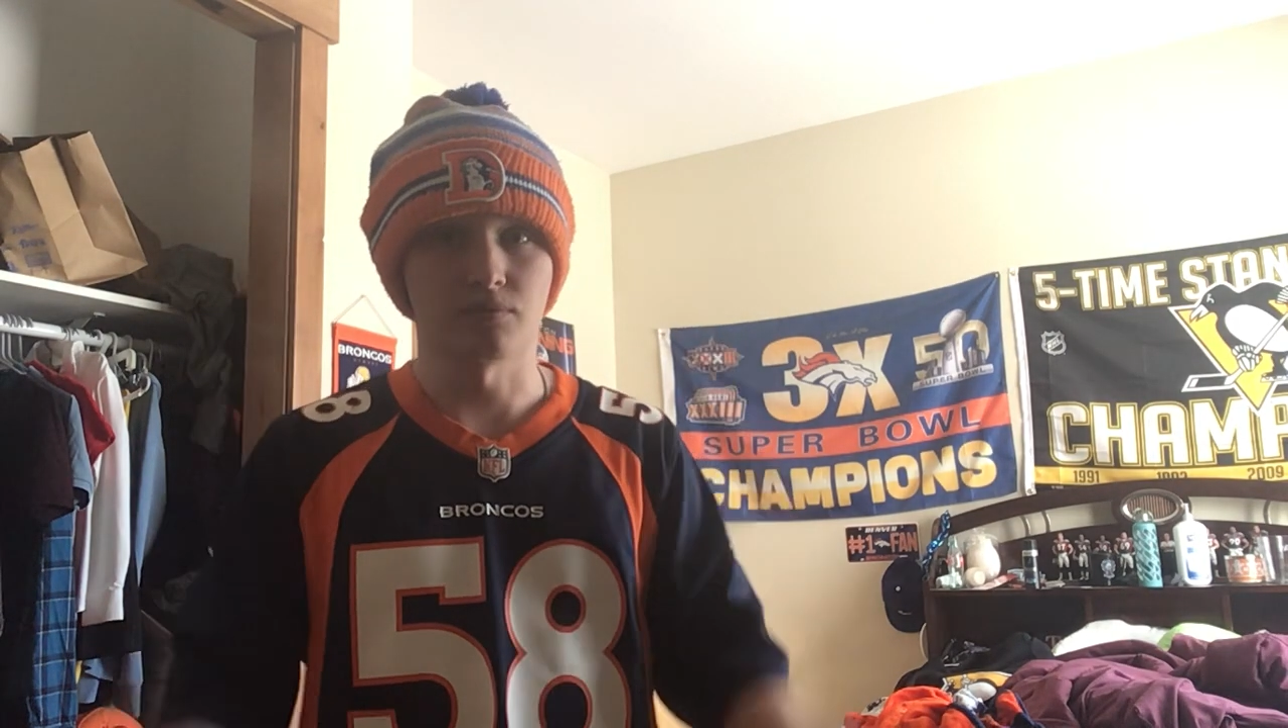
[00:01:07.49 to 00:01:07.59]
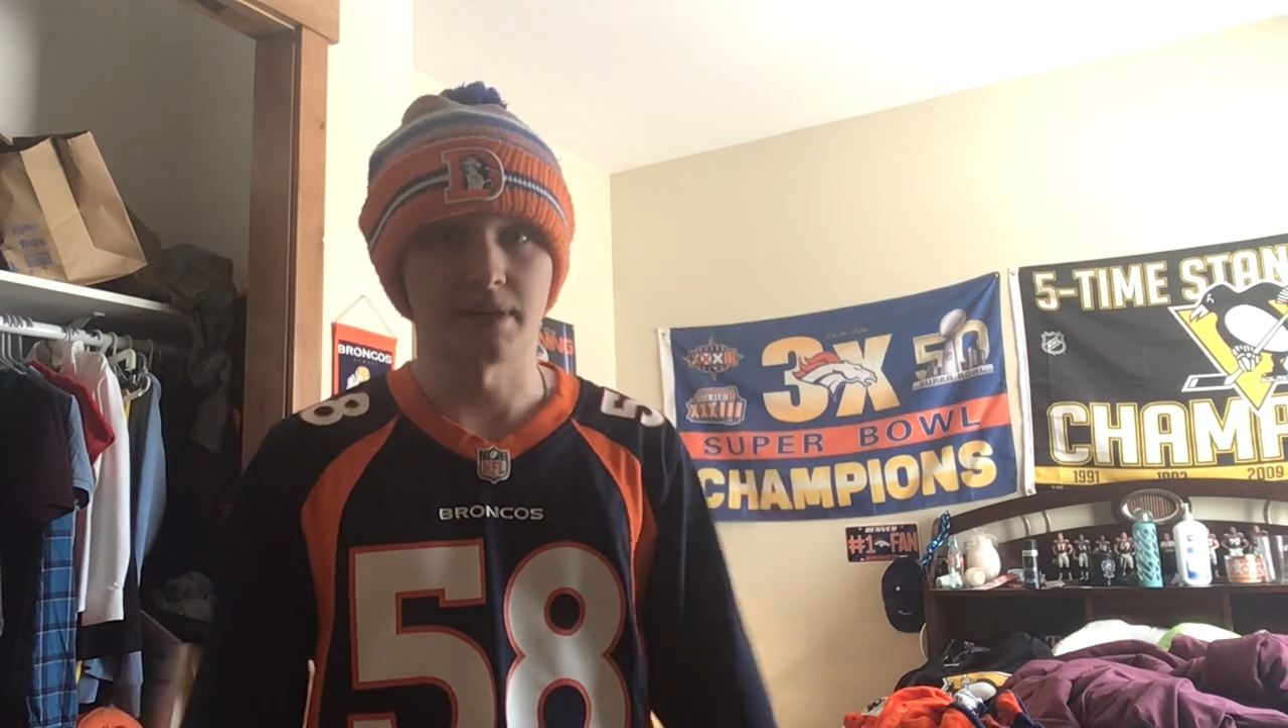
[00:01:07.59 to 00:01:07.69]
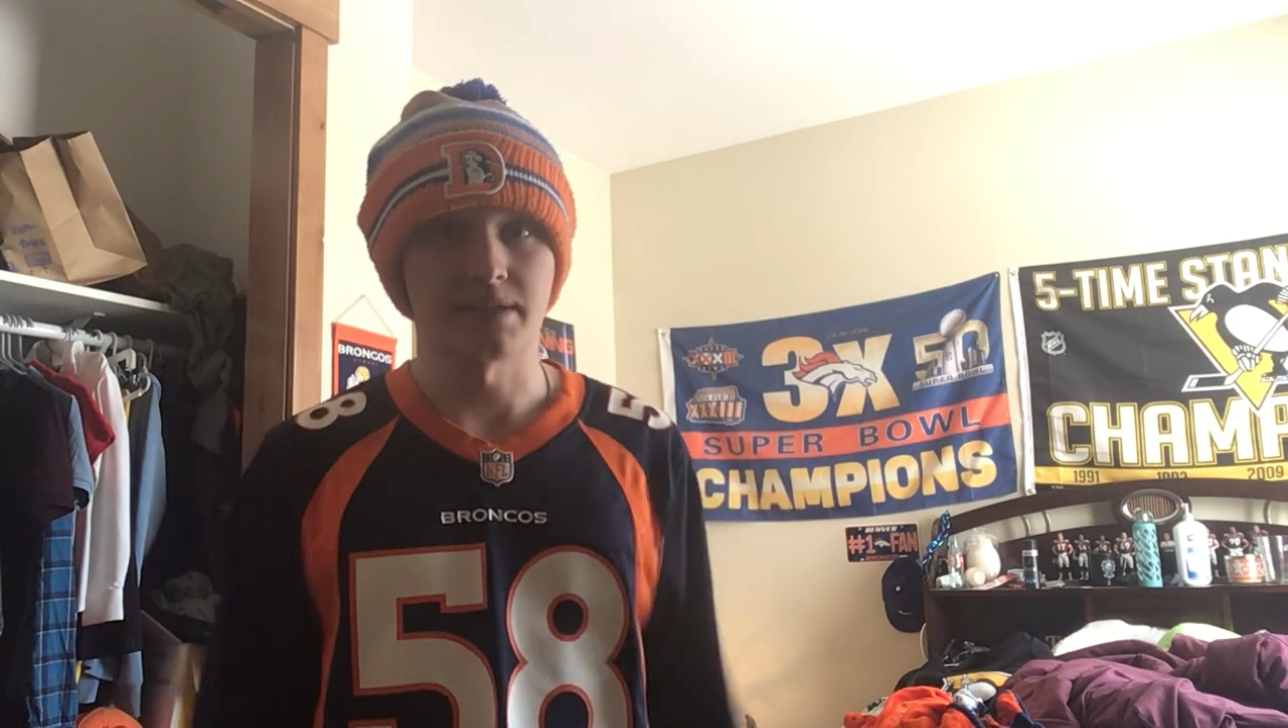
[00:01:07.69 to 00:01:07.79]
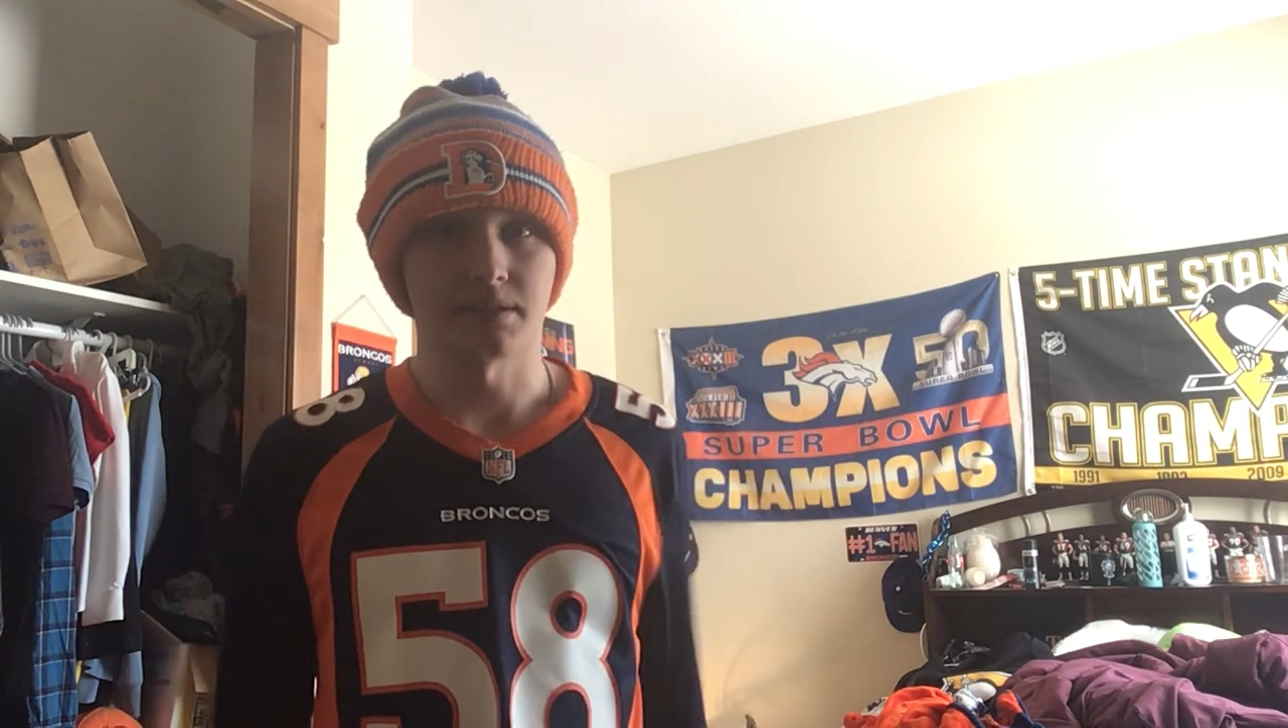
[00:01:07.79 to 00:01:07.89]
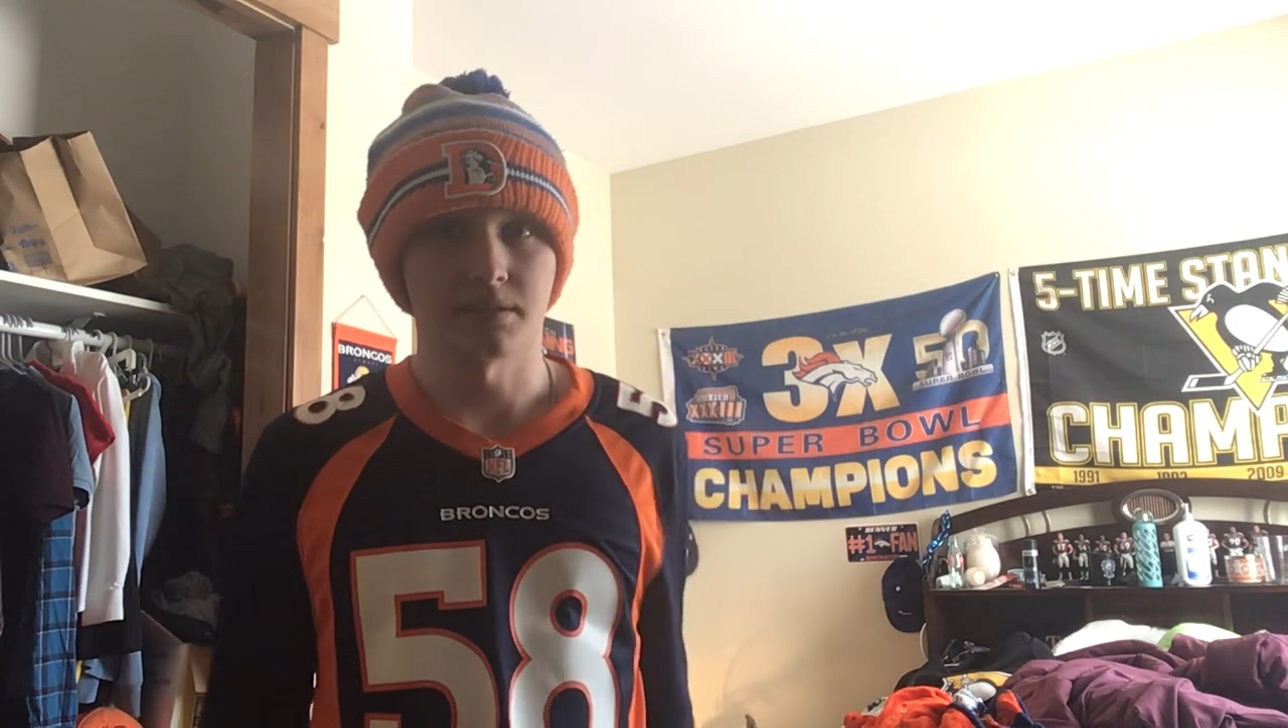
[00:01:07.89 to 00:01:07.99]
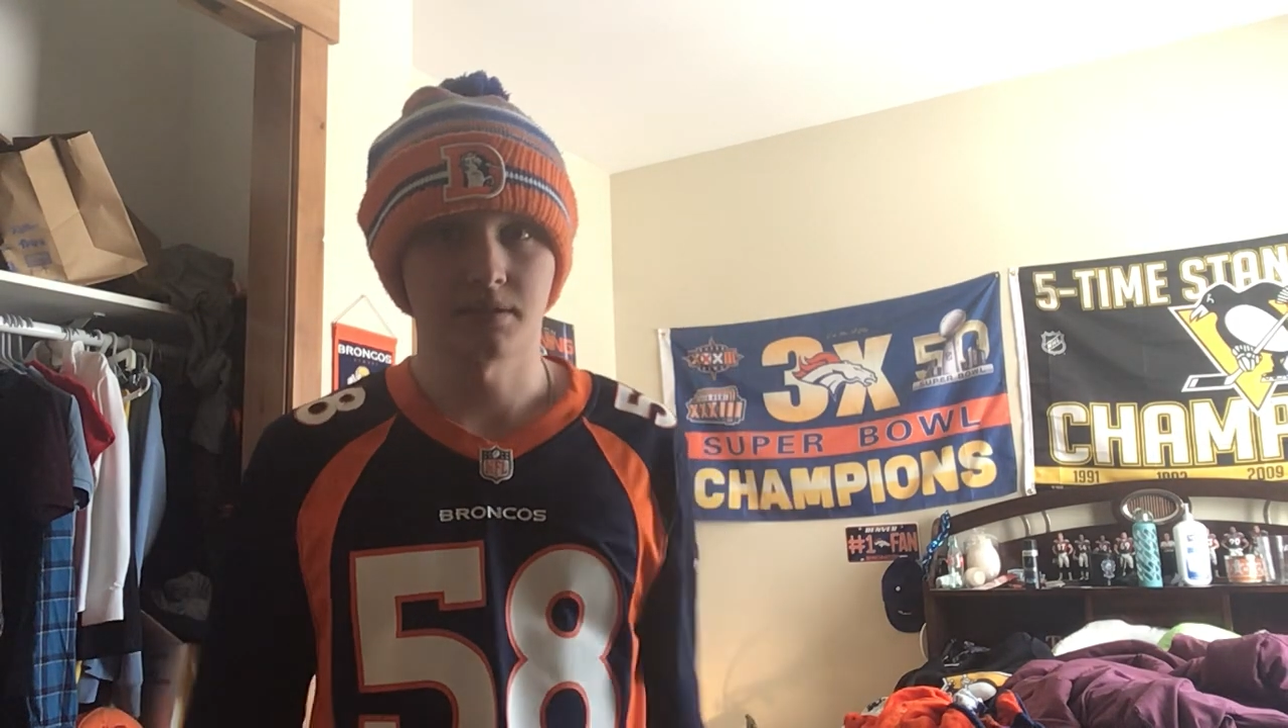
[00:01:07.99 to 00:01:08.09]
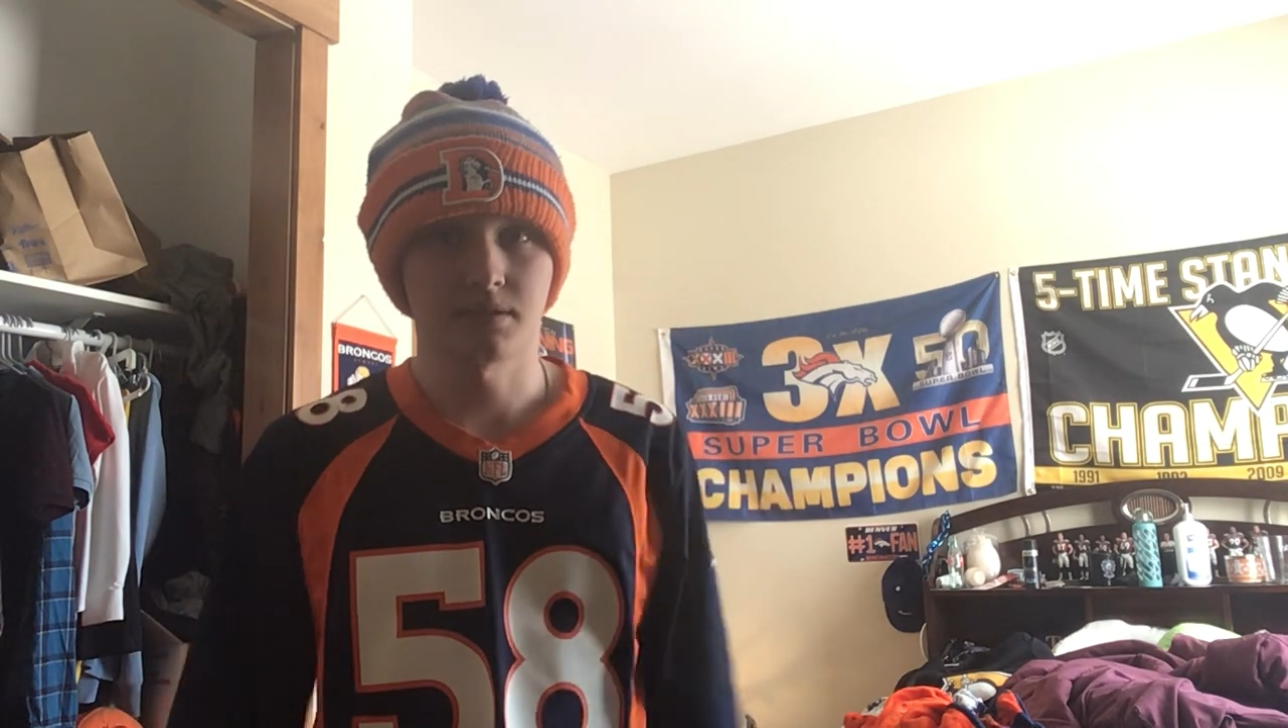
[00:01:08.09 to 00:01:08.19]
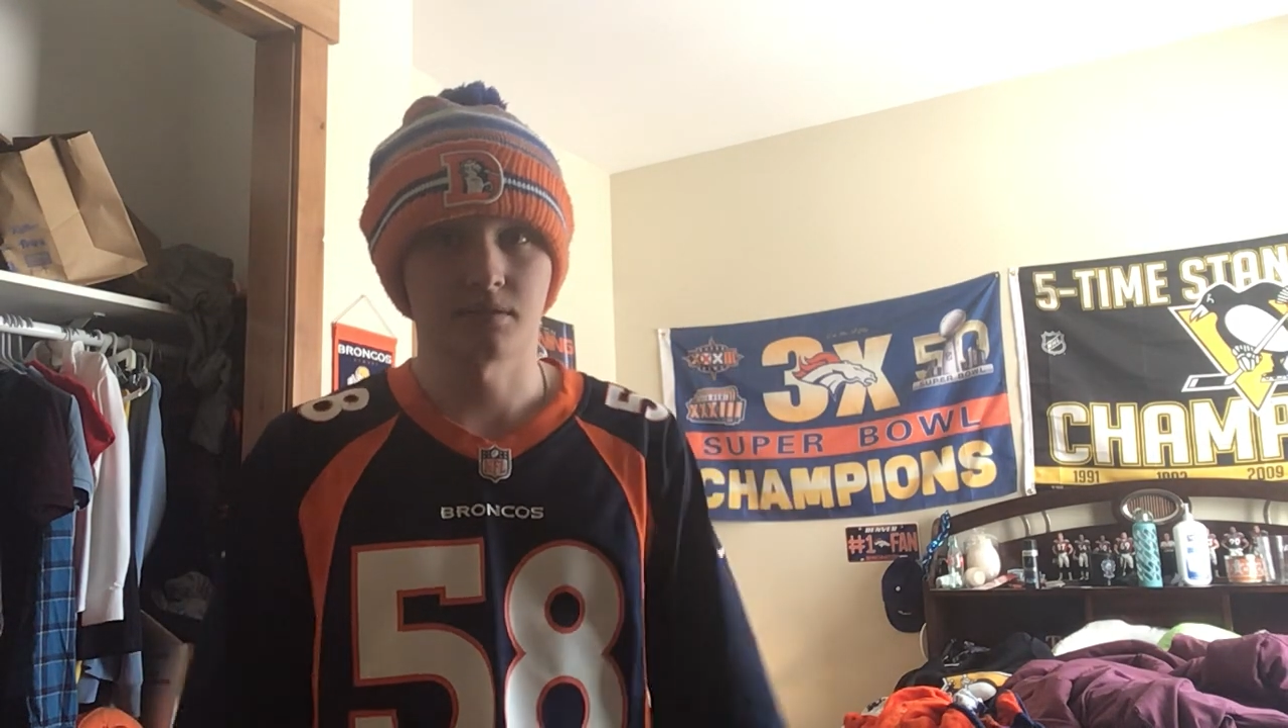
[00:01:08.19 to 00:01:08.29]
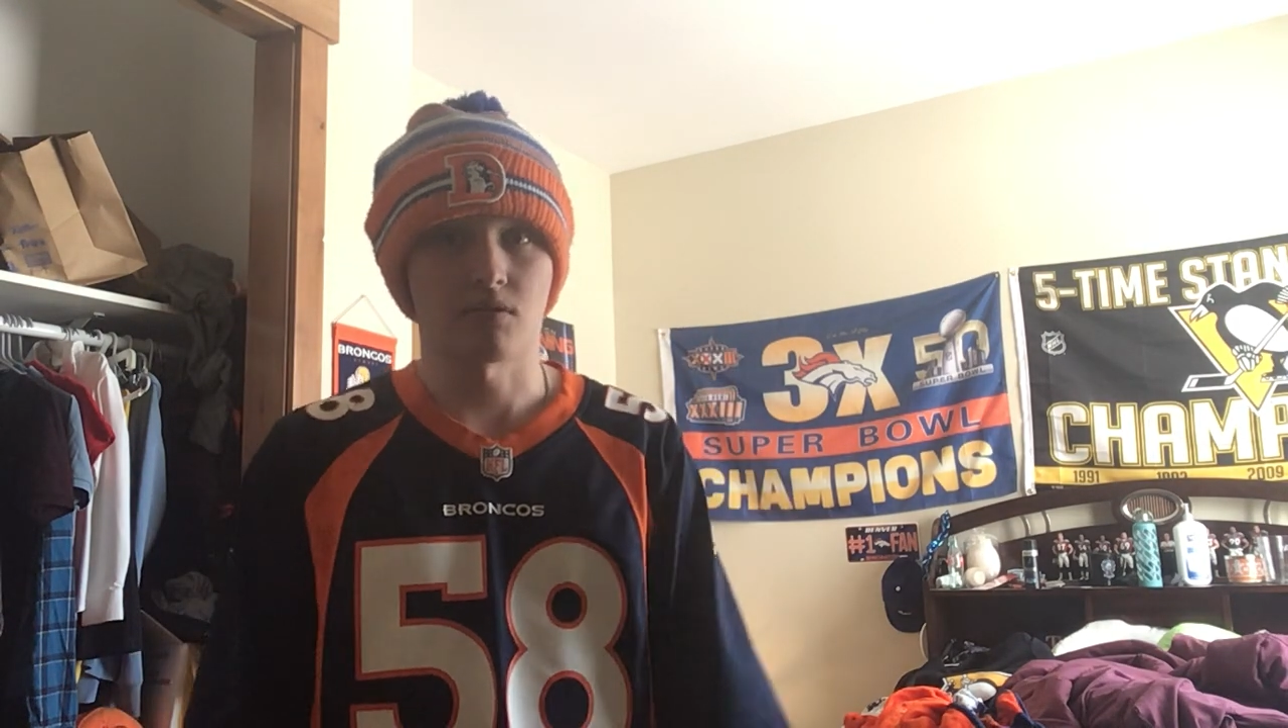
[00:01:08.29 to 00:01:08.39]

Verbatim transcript: reasons.